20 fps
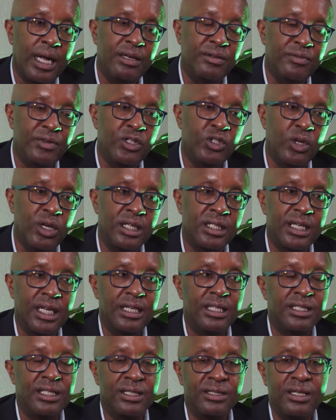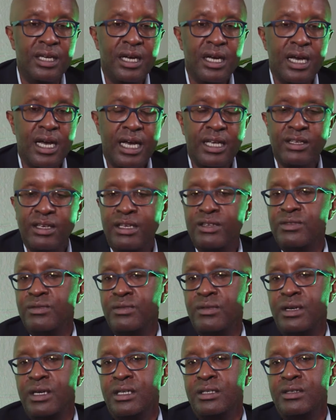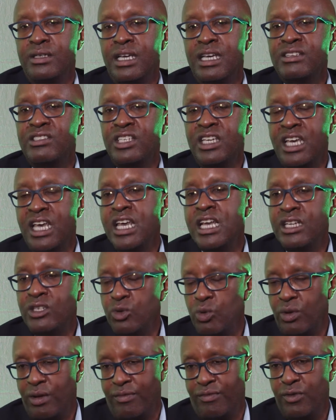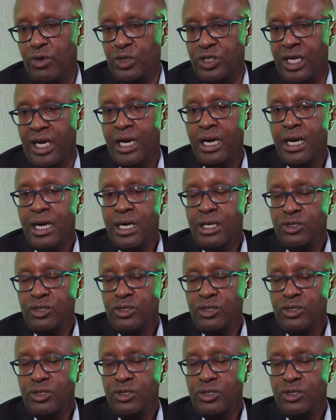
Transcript: Artificial intelligence is key to the future.